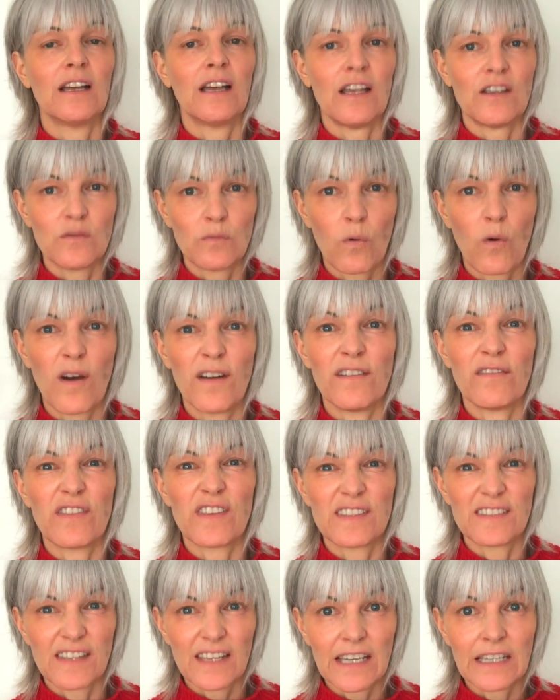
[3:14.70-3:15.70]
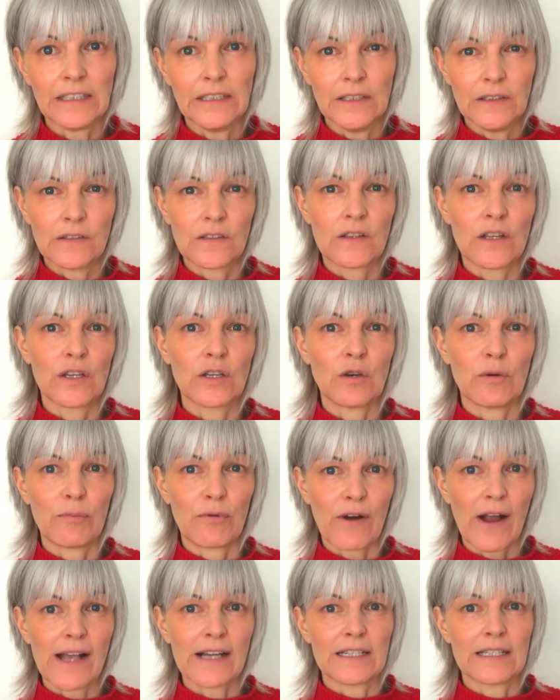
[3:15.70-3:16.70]
as one of the skills that you're
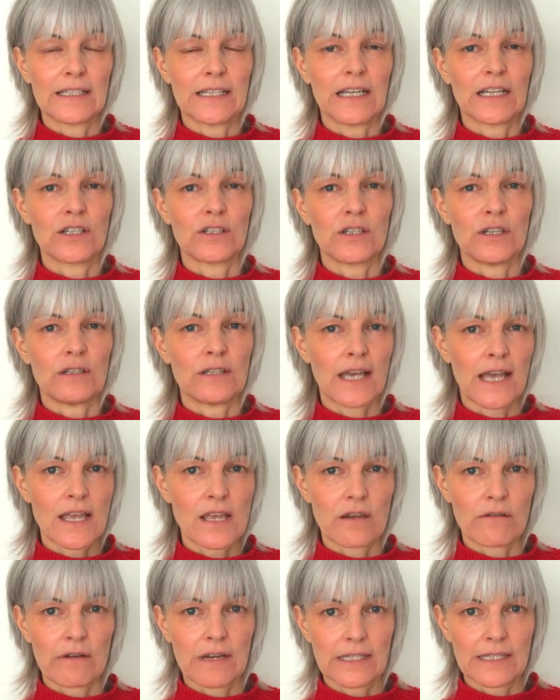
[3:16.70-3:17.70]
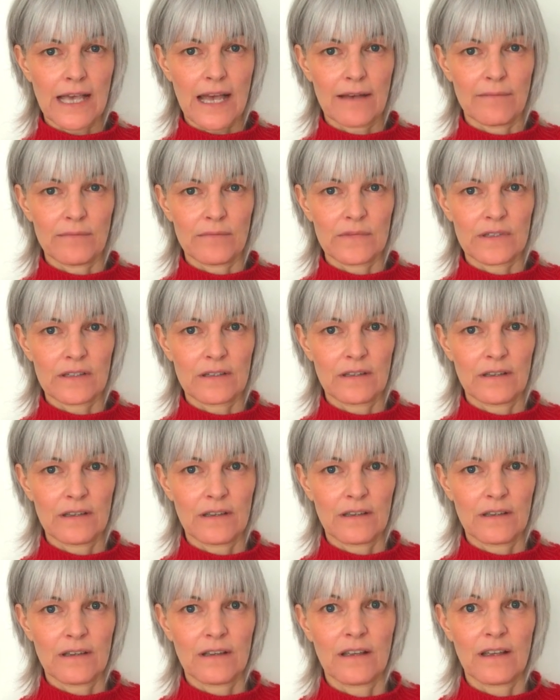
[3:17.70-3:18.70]
practicing as you take your exams.
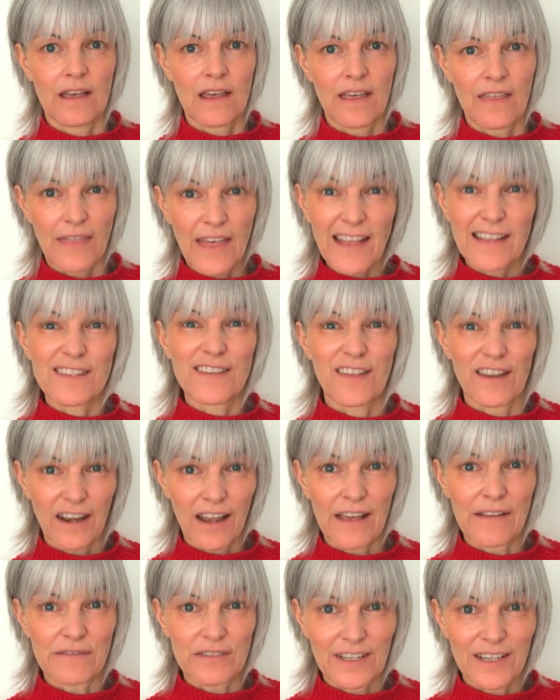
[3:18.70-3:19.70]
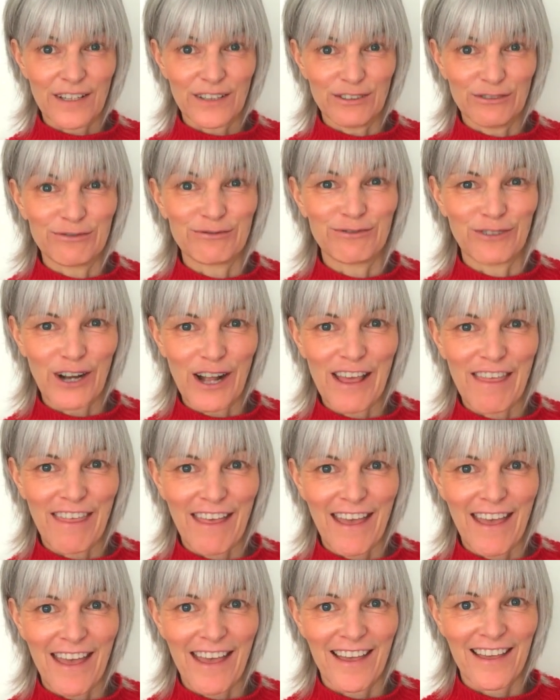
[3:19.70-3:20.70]
That's the life skill right
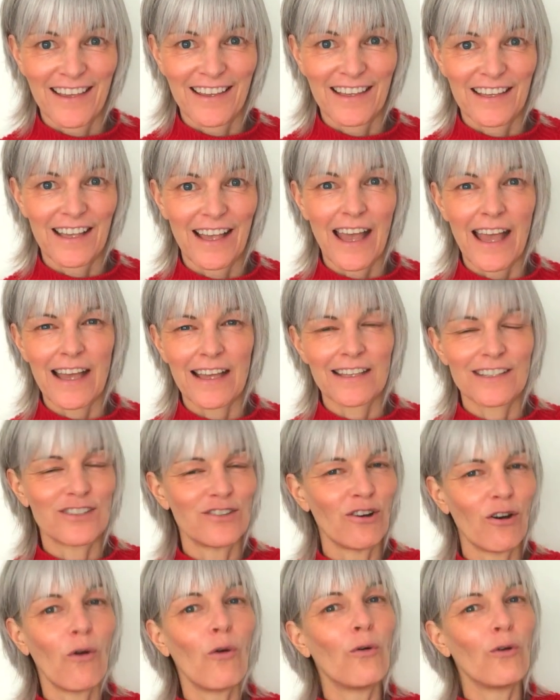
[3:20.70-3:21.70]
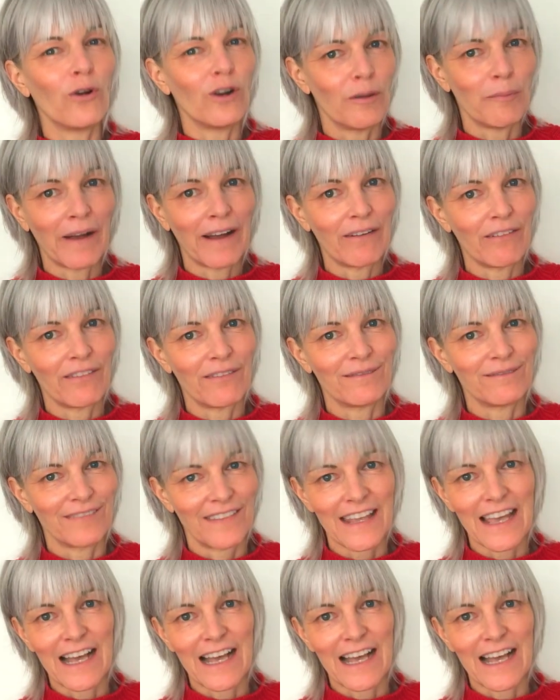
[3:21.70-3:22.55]
there. It's not all about the